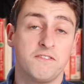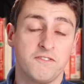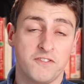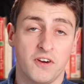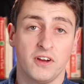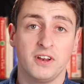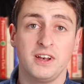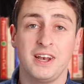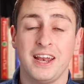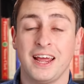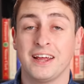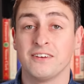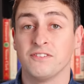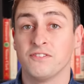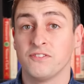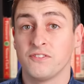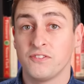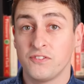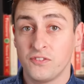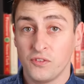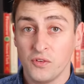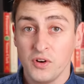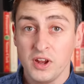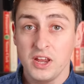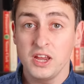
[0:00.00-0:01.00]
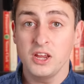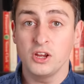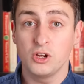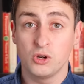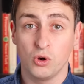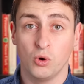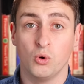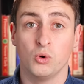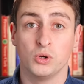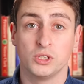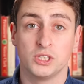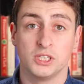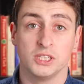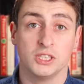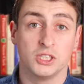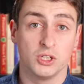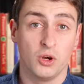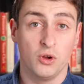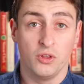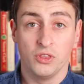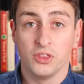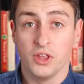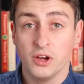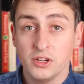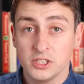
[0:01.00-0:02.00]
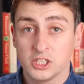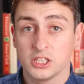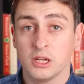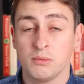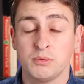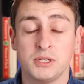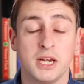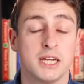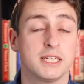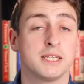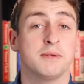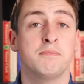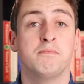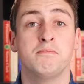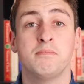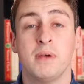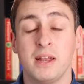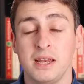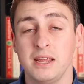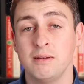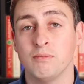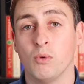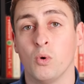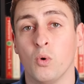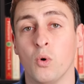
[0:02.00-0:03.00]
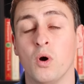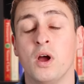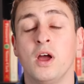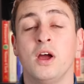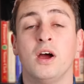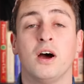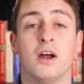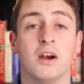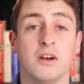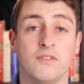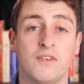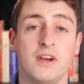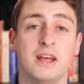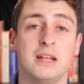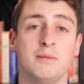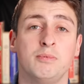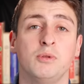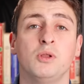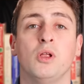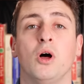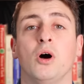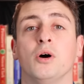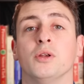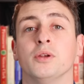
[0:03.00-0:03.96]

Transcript: fun and free courses on those subjects and many more are available